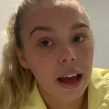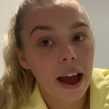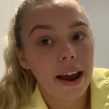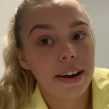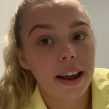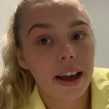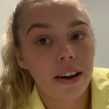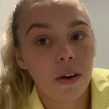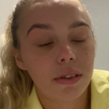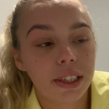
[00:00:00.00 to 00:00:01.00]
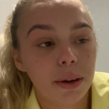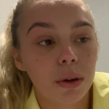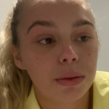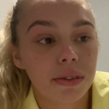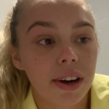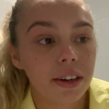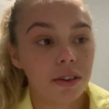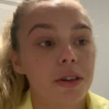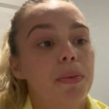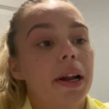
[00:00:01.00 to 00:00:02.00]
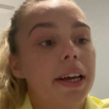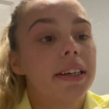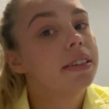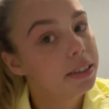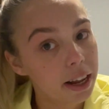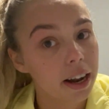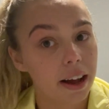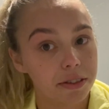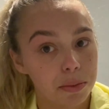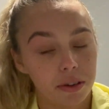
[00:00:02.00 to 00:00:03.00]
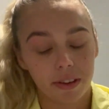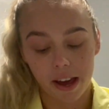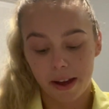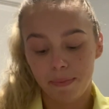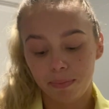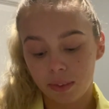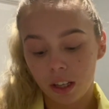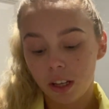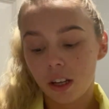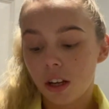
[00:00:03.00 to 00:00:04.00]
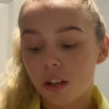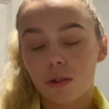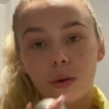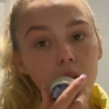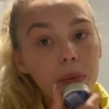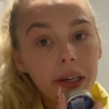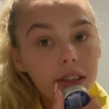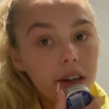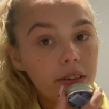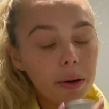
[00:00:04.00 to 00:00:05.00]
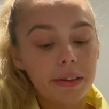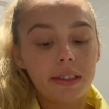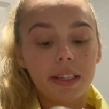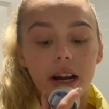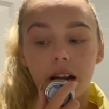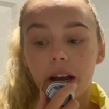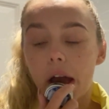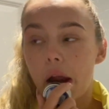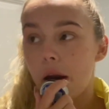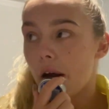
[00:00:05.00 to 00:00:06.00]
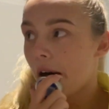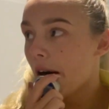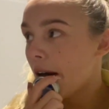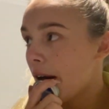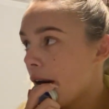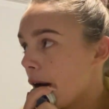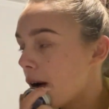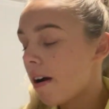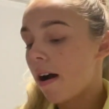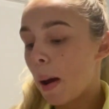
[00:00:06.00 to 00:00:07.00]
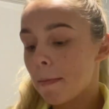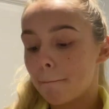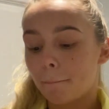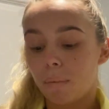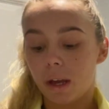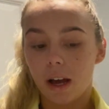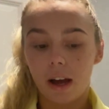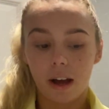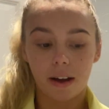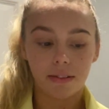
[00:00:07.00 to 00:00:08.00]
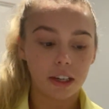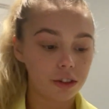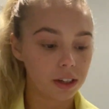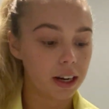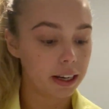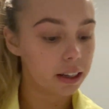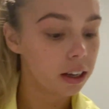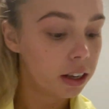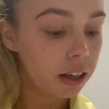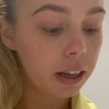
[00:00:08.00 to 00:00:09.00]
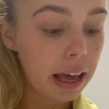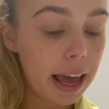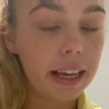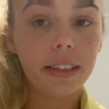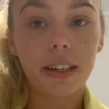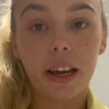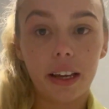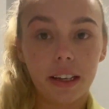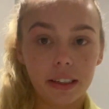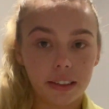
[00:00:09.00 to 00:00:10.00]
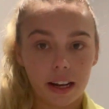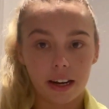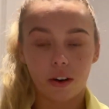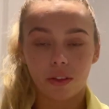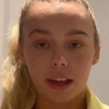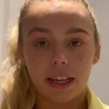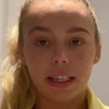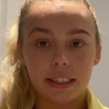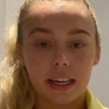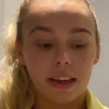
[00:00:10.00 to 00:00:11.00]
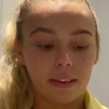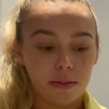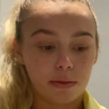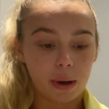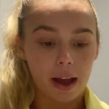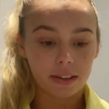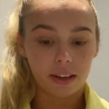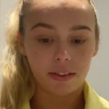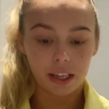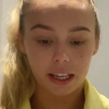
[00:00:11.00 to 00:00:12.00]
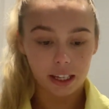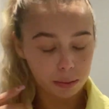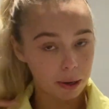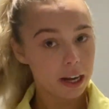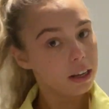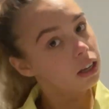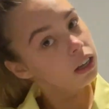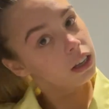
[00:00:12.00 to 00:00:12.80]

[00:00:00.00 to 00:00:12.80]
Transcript: And then obviously once we find our new place, then I'll have to move again. So all the big stuff going today, and then we have literally like 8 days, and then on the 18th we have to give the keys back.